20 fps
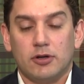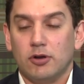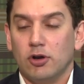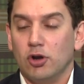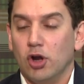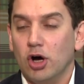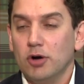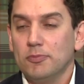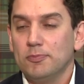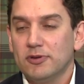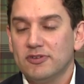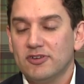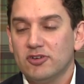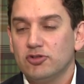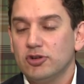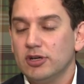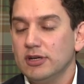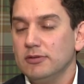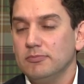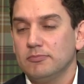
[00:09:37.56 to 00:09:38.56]
long
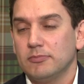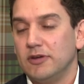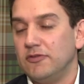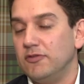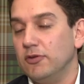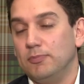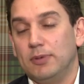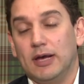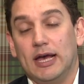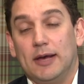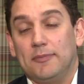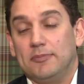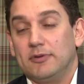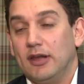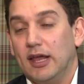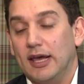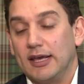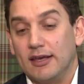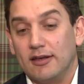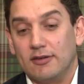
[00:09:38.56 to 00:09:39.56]
position, if you perhaps
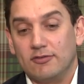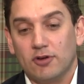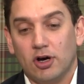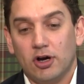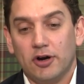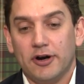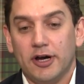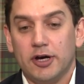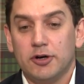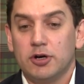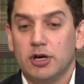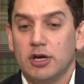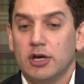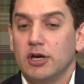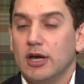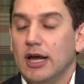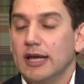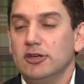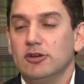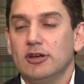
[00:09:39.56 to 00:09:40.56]
like Exxaro,
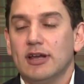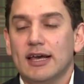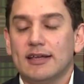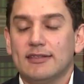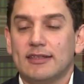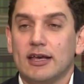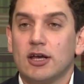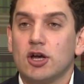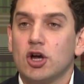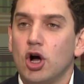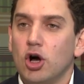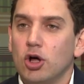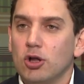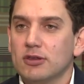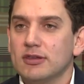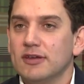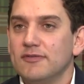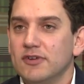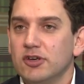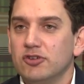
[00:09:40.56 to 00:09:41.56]
and you like the
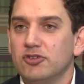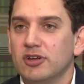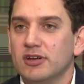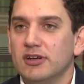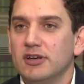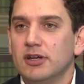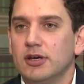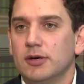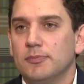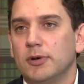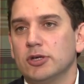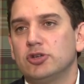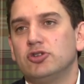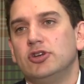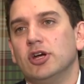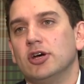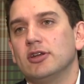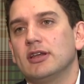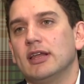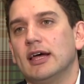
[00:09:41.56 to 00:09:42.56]
coal division, but you
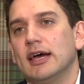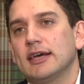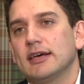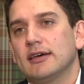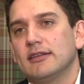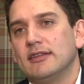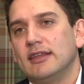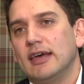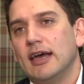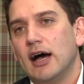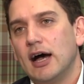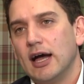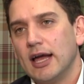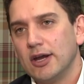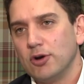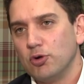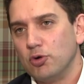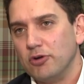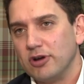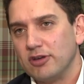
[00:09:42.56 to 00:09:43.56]
don't like the
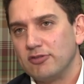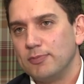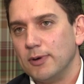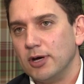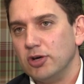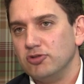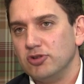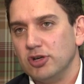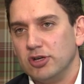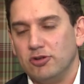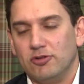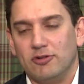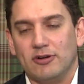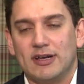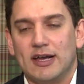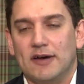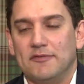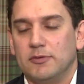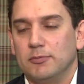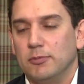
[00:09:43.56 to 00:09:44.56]
iron ore exposure. You're
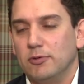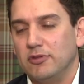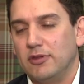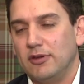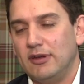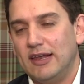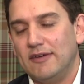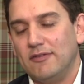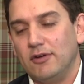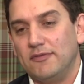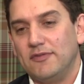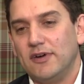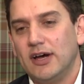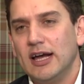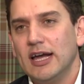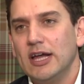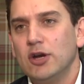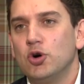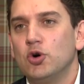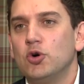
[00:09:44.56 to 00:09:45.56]
uncomfortable with the level of
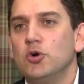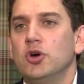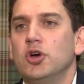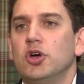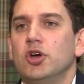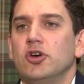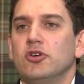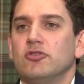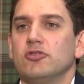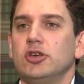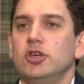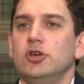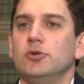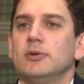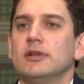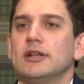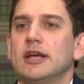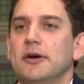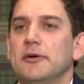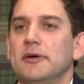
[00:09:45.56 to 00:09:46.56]
iron ore, so you
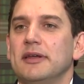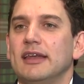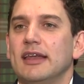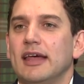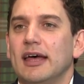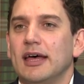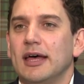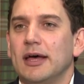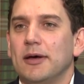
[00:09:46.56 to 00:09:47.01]
will go and